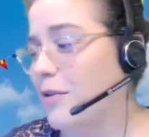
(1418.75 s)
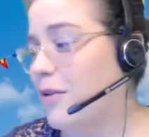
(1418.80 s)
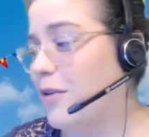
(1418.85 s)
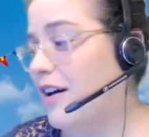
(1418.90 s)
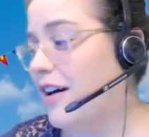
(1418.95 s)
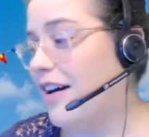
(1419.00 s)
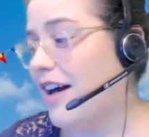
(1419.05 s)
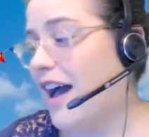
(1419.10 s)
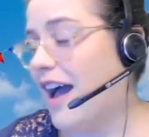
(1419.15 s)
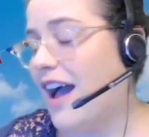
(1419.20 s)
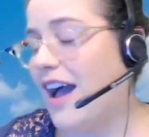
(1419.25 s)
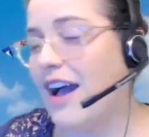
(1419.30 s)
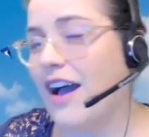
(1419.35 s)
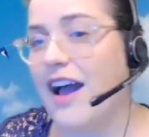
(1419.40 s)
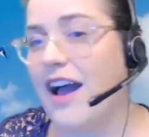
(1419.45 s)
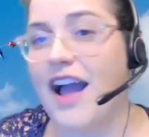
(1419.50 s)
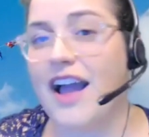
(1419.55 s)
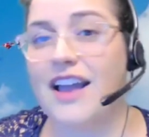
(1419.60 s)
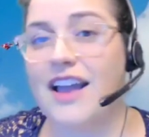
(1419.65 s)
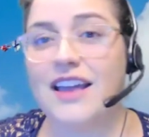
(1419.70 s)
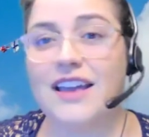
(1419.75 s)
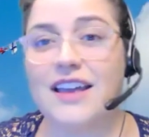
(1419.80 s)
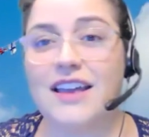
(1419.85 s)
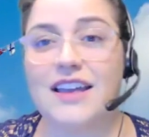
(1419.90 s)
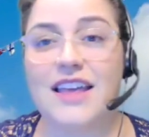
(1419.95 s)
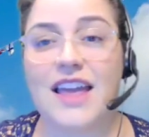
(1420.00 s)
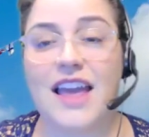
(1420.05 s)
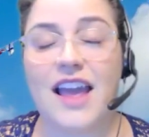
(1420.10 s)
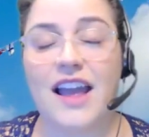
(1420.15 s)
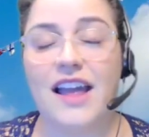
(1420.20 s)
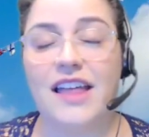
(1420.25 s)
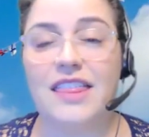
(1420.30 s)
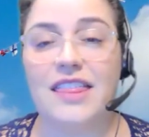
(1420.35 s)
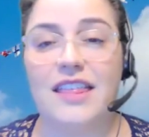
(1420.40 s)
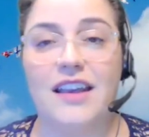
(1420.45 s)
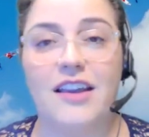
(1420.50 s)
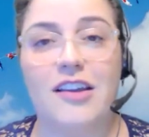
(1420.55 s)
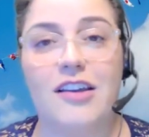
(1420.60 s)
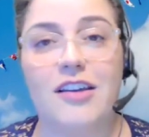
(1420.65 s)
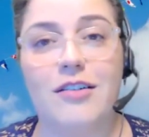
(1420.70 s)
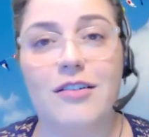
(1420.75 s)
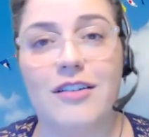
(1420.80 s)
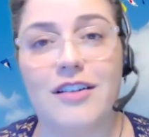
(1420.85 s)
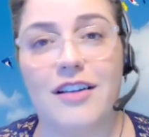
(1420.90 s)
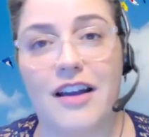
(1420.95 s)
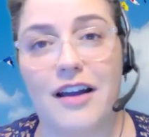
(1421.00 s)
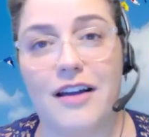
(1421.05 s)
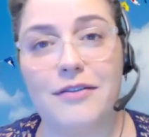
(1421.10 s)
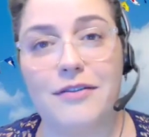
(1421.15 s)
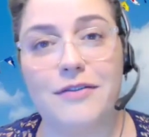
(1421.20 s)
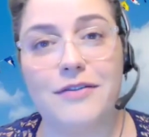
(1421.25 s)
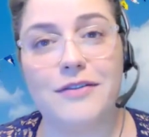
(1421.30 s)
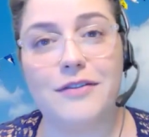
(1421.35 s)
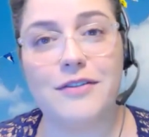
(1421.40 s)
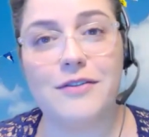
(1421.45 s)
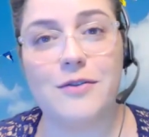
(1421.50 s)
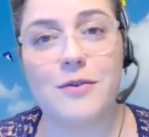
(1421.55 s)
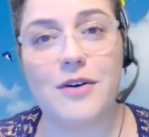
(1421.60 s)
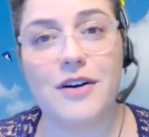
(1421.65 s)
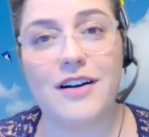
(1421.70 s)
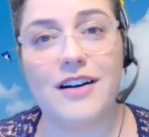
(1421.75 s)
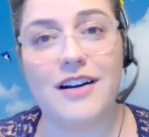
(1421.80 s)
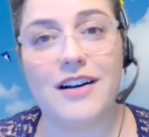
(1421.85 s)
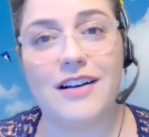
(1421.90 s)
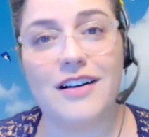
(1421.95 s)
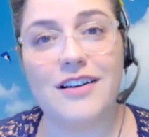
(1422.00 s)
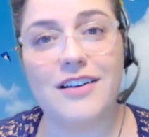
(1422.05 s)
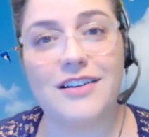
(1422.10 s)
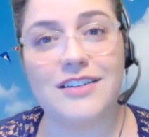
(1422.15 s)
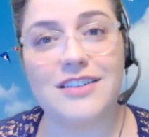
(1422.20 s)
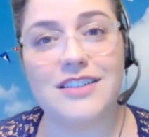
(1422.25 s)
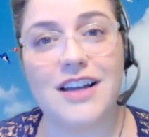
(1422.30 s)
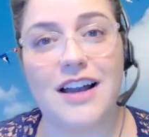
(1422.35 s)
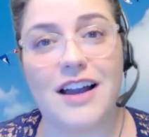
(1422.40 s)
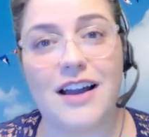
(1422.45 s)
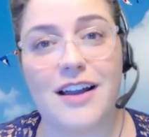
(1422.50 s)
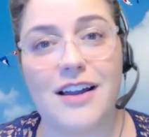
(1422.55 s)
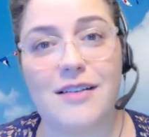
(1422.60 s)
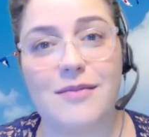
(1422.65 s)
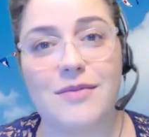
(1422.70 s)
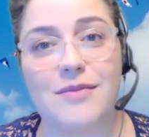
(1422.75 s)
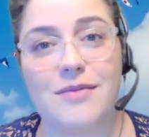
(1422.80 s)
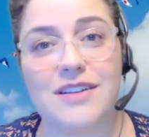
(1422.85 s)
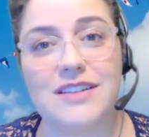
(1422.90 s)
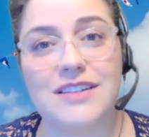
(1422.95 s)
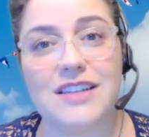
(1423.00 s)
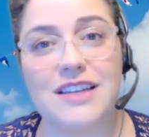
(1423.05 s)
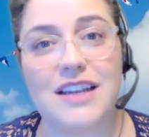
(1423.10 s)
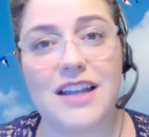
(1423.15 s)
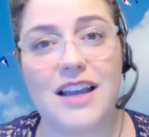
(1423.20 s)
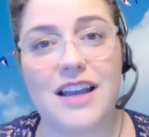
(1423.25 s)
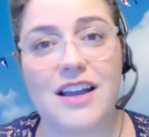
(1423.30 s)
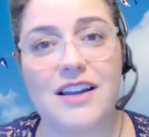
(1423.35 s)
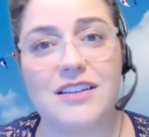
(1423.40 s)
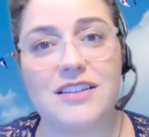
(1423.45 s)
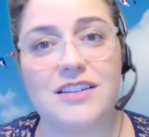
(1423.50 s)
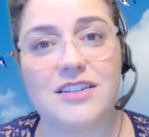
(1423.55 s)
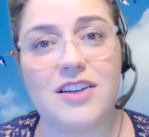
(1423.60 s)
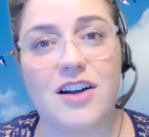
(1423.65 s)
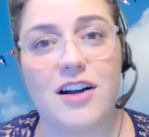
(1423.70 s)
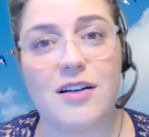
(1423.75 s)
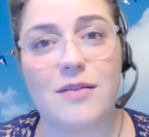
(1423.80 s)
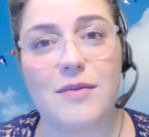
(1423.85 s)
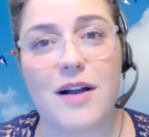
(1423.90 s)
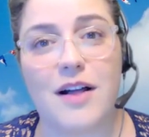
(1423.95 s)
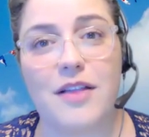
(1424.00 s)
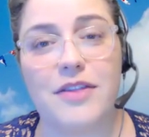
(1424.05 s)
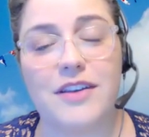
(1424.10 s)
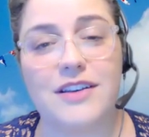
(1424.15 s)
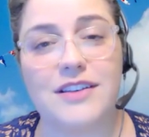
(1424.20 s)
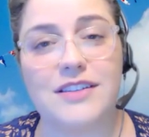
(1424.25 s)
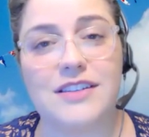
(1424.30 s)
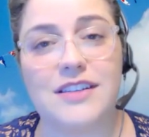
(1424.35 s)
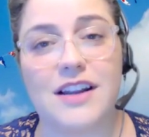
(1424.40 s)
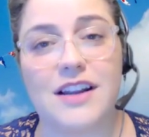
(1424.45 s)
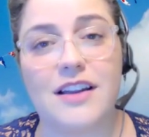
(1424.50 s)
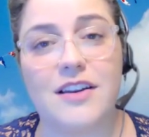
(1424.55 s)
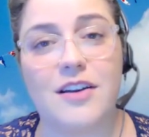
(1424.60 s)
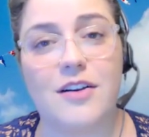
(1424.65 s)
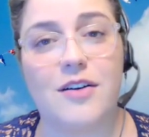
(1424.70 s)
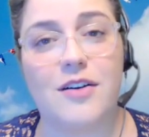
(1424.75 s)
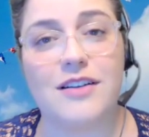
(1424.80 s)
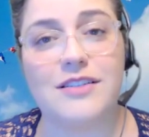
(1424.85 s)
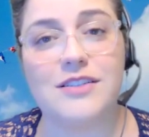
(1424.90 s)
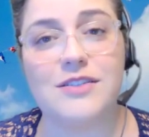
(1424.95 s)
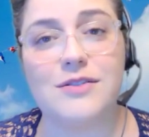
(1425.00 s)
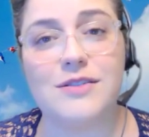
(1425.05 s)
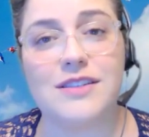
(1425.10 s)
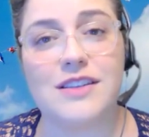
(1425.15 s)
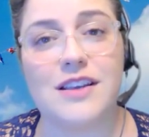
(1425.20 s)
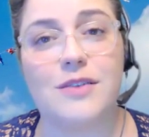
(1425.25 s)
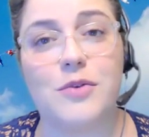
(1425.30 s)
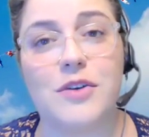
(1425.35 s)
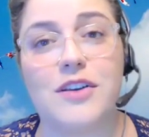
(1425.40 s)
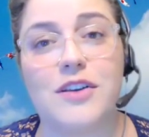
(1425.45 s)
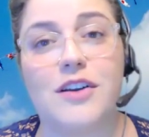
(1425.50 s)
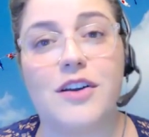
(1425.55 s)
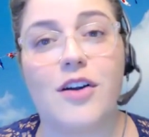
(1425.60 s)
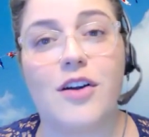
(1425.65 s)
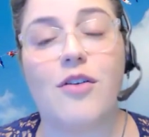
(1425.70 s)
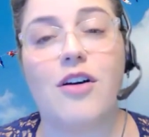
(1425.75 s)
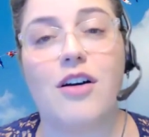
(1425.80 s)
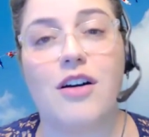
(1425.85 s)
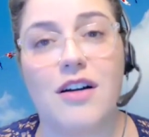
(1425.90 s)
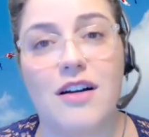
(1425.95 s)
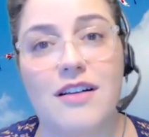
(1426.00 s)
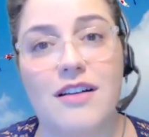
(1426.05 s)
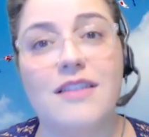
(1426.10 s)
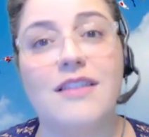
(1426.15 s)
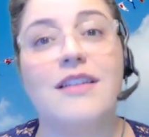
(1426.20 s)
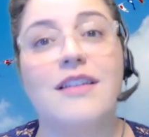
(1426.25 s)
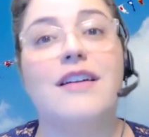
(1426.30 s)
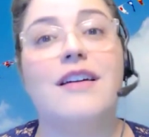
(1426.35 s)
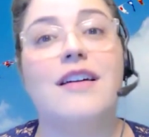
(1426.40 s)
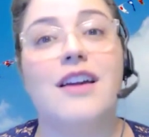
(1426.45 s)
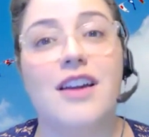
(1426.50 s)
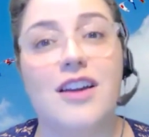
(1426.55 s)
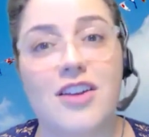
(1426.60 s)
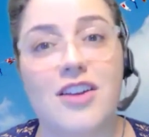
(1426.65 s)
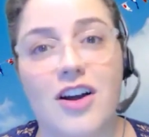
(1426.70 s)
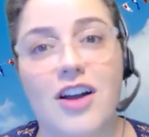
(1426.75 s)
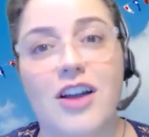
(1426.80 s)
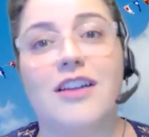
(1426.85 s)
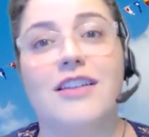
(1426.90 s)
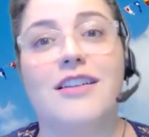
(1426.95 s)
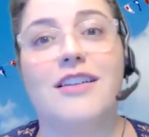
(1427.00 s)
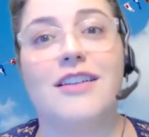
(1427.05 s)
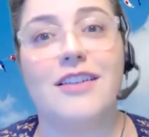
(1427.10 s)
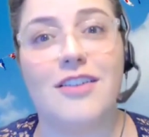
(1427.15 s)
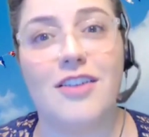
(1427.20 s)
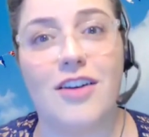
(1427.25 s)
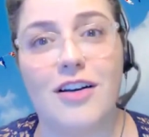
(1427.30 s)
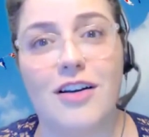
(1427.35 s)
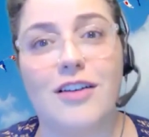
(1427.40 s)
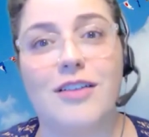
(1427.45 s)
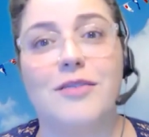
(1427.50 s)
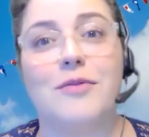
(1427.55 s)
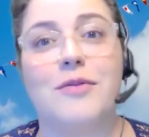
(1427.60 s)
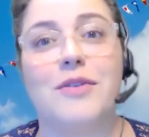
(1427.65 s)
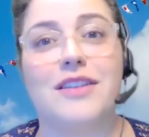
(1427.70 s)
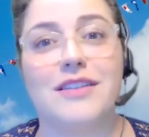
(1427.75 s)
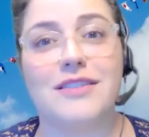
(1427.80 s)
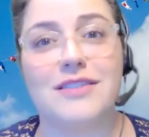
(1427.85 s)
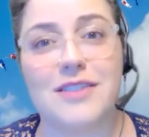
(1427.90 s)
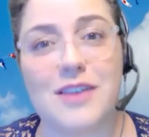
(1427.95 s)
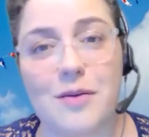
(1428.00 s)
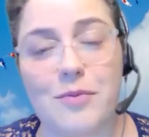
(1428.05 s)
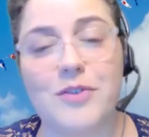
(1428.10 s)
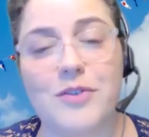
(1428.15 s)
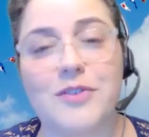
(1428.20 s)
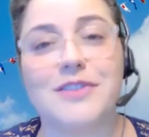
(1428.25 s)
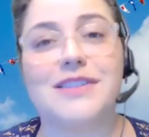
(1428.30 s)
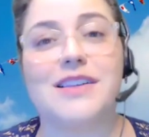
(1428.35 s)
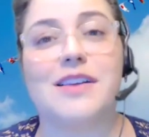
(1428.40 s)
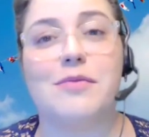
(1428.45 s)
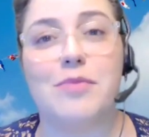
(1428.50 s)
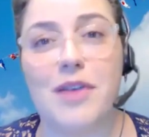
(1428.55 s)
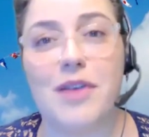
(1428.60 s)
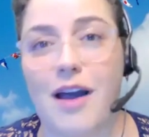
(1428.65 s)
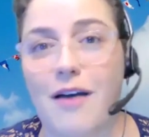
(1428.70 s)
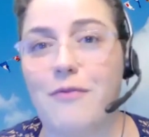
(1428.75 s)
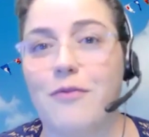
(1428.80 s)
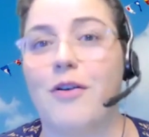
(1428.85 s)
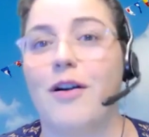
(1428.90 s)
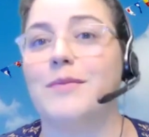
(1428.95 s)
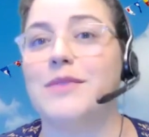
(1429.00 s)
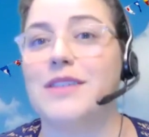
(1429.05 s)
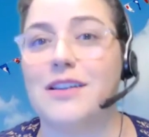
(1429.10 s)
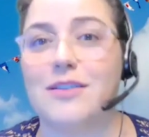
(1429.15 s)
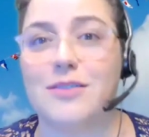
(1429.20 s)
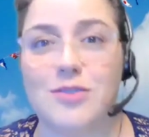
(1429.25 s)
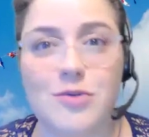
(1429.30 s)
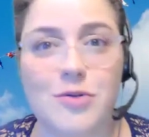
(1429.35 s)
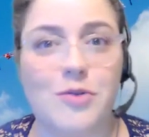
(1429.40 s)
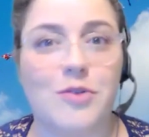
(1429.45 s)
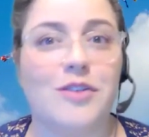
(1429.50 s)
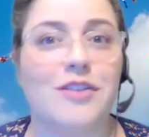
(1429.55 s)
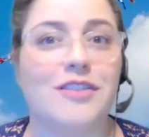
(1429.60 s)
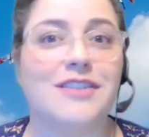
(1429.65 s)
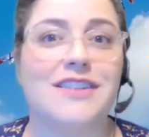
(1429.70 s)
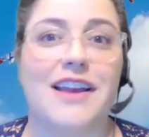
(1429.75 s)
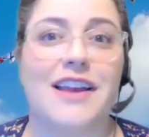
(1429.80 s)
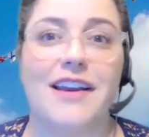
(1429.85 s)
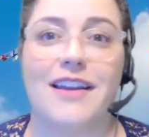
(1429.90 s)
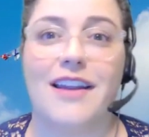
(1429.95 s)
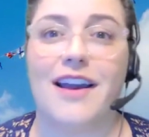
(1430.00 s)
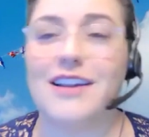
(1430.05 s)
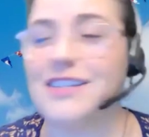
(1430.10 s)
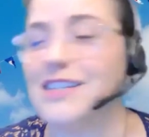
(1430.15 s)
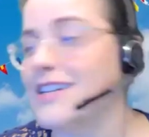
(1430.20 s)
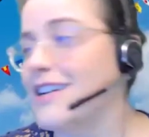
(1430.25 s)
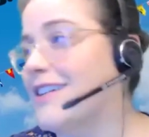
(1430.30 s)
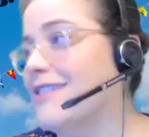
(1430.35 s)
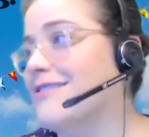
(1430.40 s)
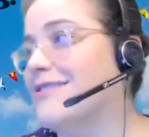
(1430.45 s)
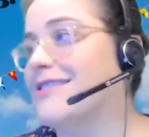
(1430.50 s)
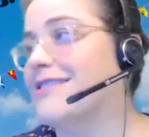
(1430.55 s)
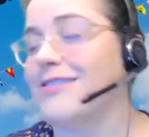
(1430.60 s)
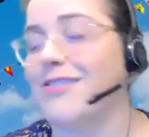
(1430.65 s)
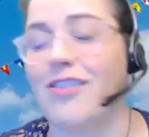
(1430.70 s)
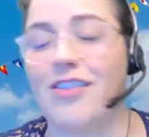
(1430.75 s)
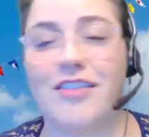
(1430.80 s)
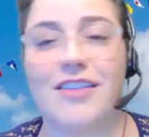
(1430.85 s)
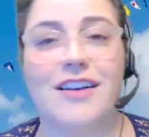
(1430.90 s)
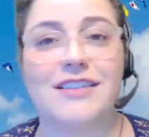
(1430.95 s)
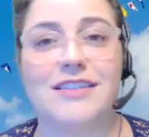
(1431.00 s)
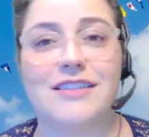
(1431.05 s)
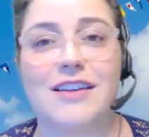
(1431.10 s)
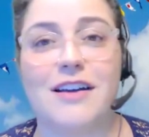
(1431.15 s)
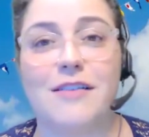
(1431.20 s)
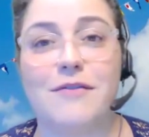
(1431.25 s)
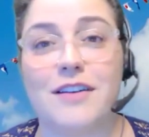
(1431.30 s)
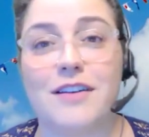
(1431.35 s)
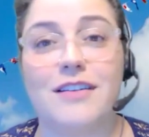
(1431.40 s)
Well, I can't thank you enough for your time today to talk about this. And I know, as you said, we could go on and on and on with examples and platforms and tools and ideas and all that stuff.